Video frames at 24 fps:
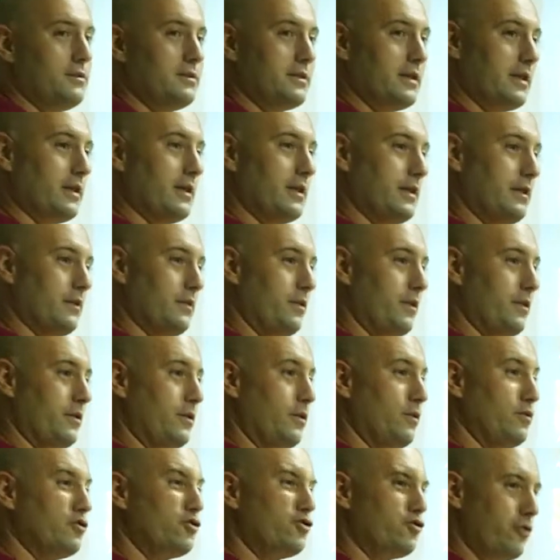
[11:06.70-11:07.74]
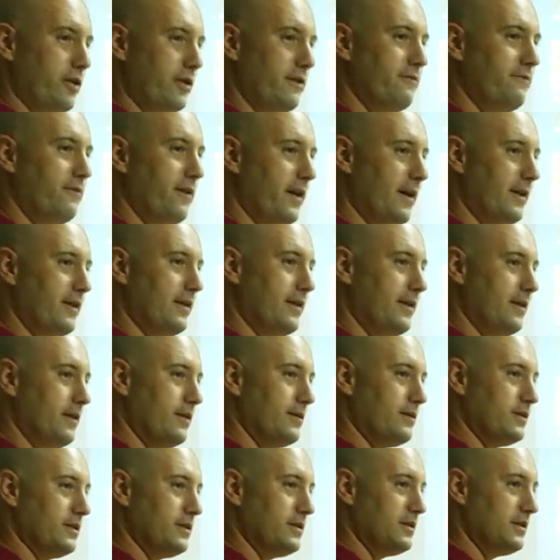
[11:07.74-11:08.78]
It was like a little anole street fight. They
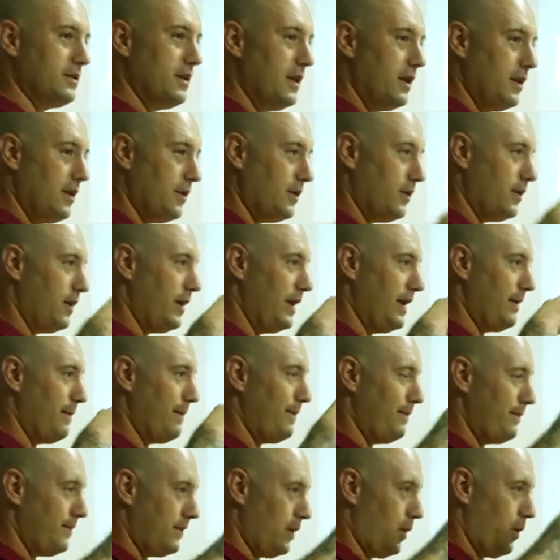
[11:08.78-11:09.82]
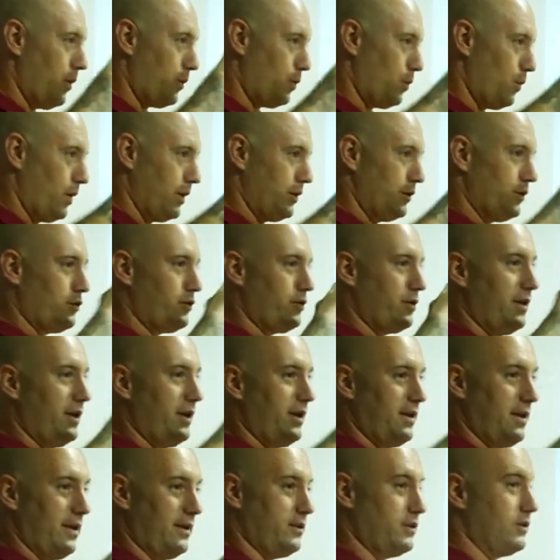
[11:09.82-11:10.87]
all just in, on one
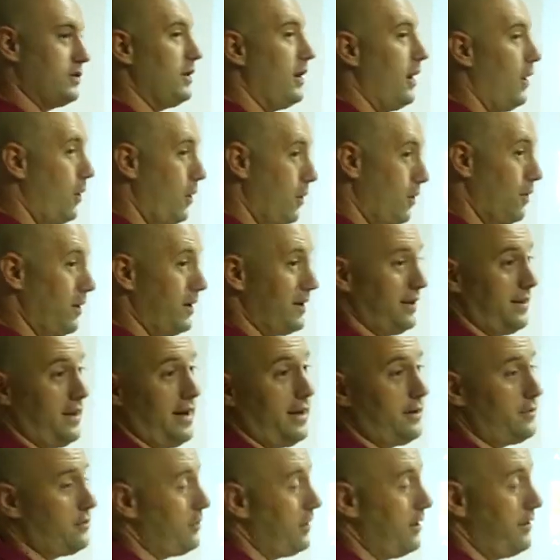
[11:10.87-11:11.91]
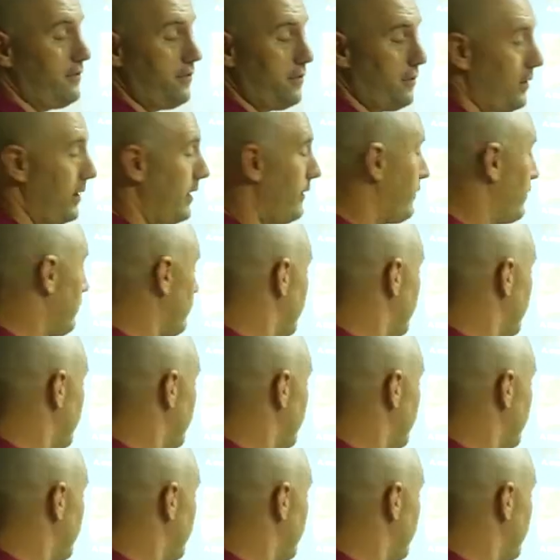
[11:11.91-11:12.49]
tree. They just all wanted that tree for whatever